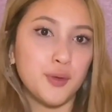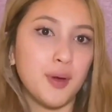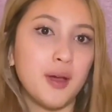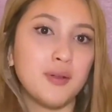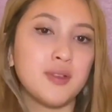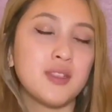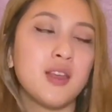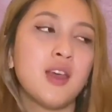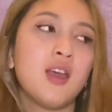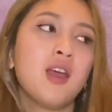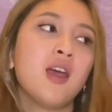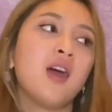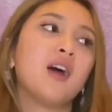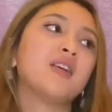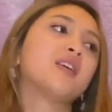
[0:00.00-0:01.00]
hours,
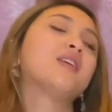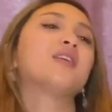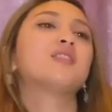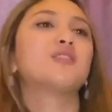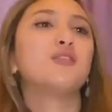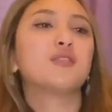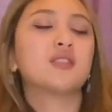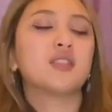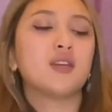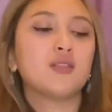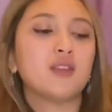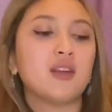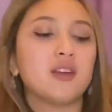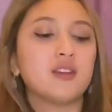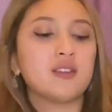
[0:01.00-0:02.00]
and I guess lockdown
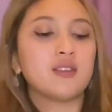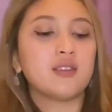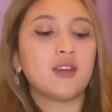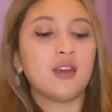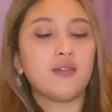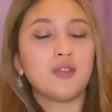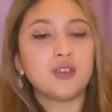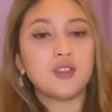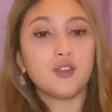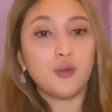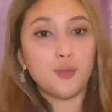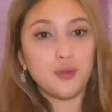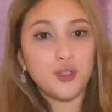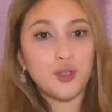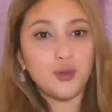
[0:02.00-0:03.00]
kind of gave us the
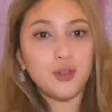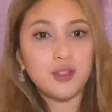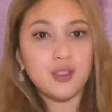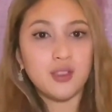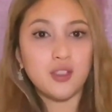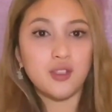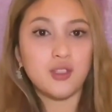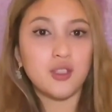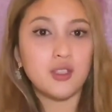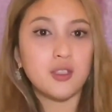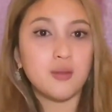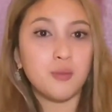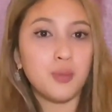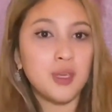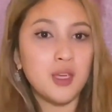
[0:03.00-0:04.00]
opportunity to just
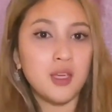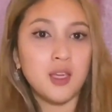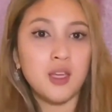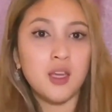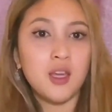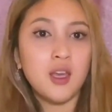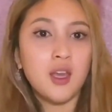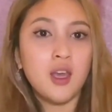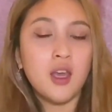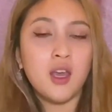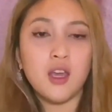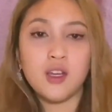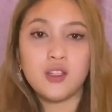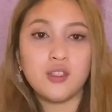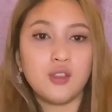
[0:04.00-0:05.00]
be in
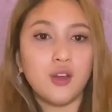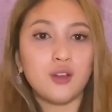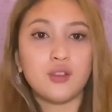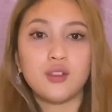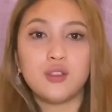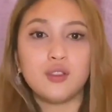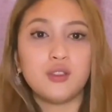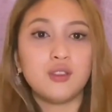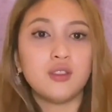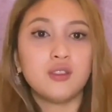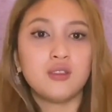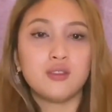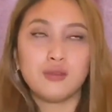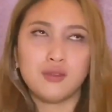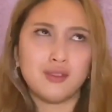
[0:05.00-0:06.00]
a circle,
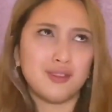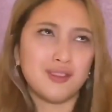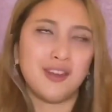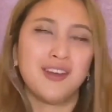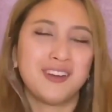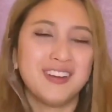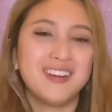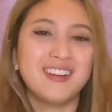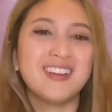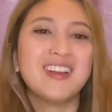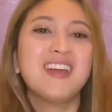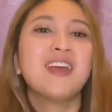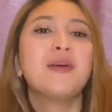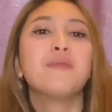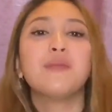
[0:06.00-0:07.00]
not in a circle,
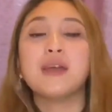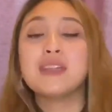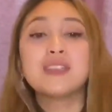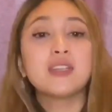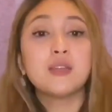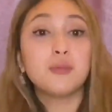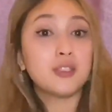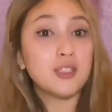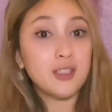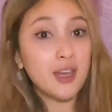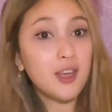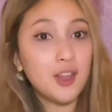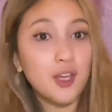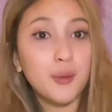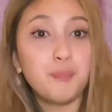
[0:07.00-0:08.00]
basically be
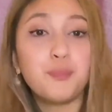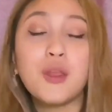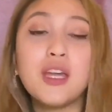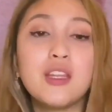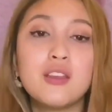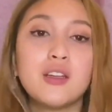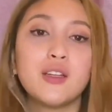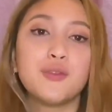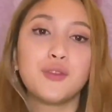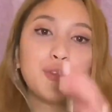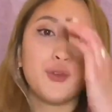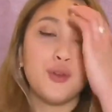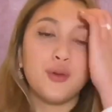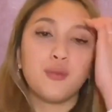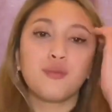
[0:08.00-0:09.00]
together in the living
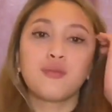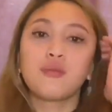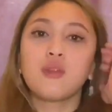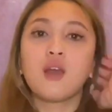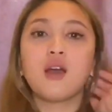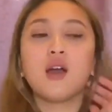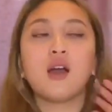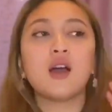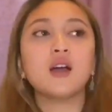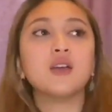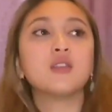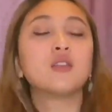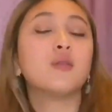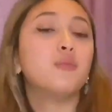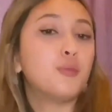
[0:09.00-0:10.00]
room and
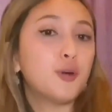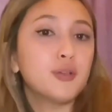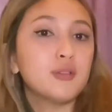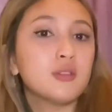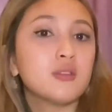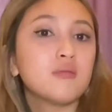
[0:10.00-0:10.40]
bond